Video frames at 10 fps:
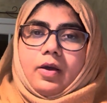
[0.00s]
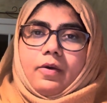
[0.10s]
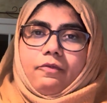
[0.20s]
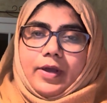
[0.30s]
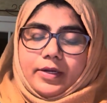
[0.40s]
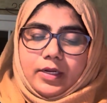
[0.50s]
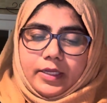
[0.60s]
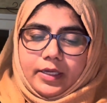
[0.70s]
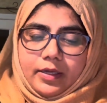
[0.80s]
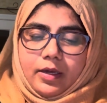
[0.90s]

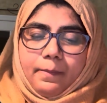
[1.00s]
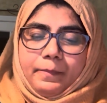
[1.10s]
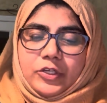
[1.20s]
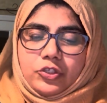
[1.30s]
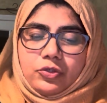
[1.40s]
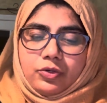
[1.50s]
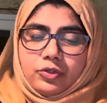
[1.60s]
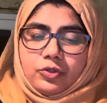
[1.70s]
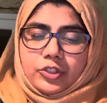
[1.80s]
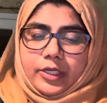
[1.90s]
Finally, be sure to
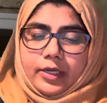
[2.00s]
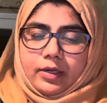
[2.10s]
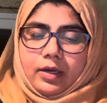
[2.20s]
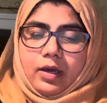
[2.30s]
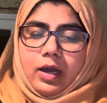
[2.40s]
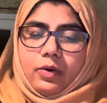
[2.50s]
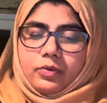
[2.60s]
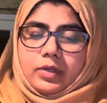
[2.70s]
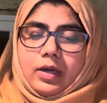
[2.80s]
check out